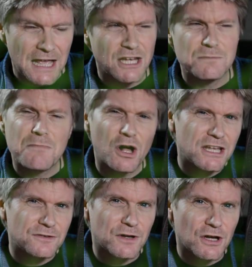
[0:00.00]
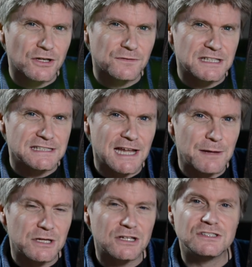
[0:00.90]
You might have heard of his
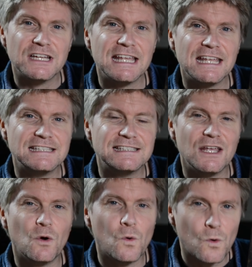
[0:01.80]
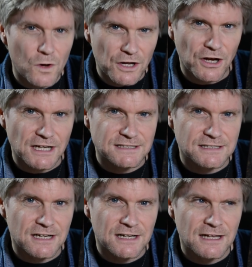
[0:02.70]
name because he is the
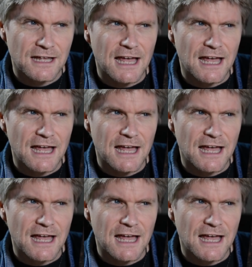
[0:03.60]
organiser